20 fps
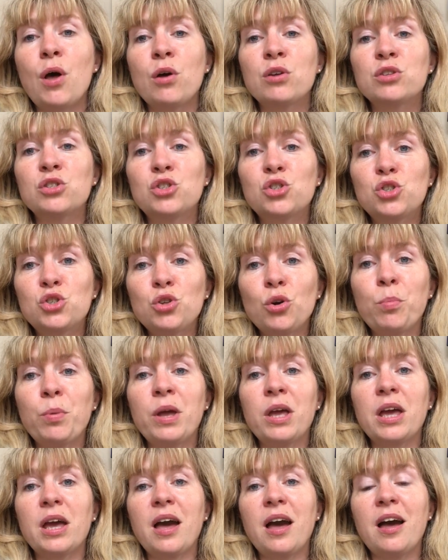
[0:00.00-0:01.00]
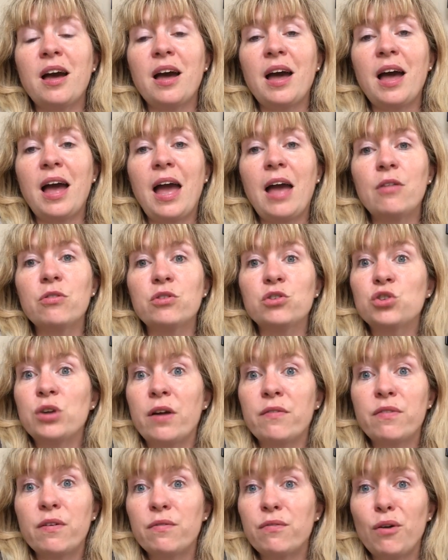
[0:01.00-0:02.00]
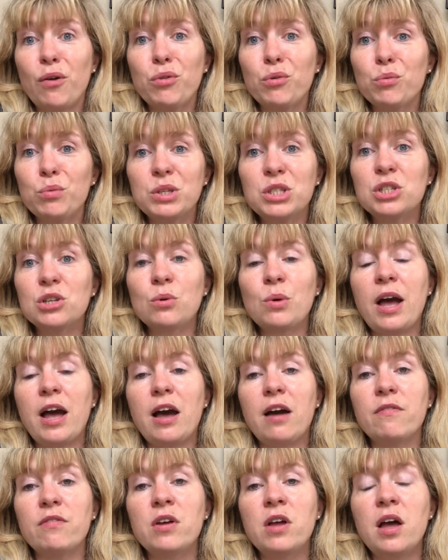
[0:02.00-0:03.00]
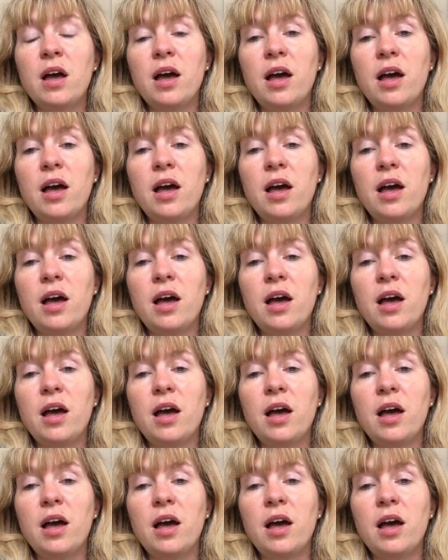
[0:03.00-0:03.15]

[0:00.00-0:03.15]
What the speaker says: stopping the traffic flow that we do have